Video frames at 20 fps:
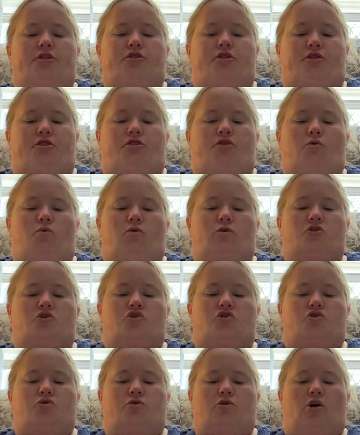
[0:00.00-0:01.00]
the
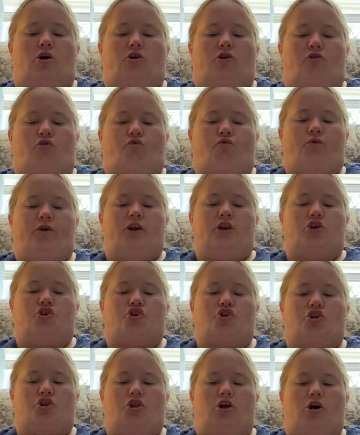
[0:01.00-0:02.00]
thorns took on a
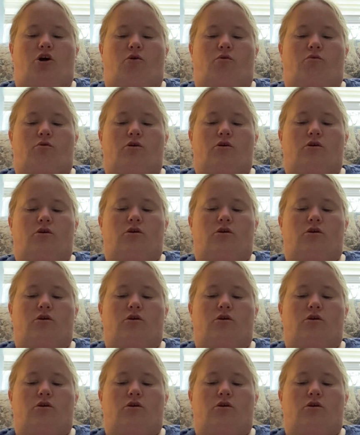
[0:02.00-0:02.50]
greenish glow.